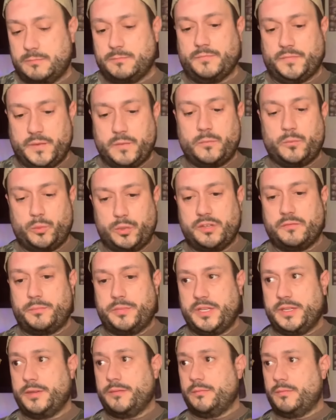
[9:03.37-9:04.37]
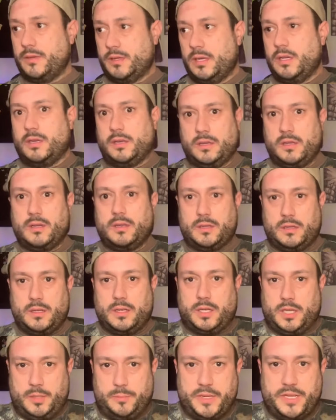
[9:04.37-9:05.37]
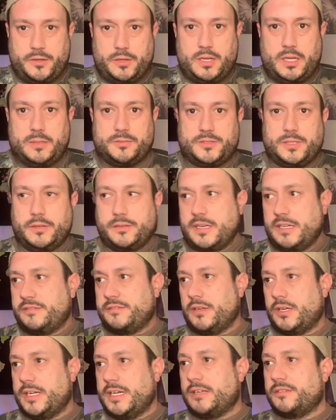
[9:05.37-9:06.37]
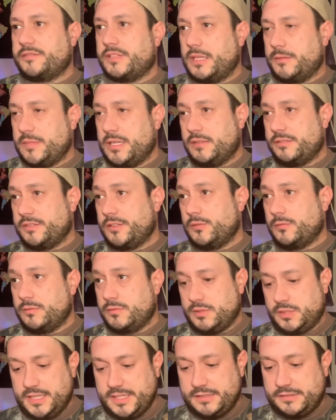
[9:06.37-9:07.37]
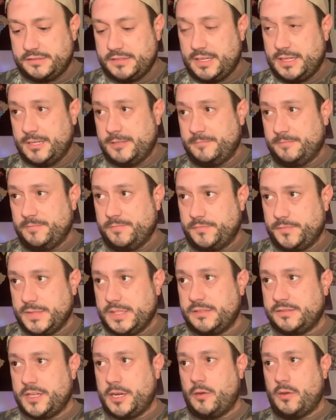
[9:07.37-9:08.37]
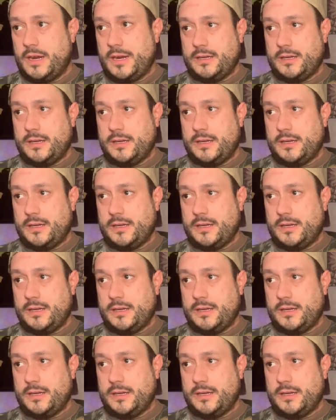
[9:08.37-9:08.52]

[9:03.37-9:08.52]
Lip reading: would have been a better option. Okay, sorry, I'll stop now. So let's go, Ireland.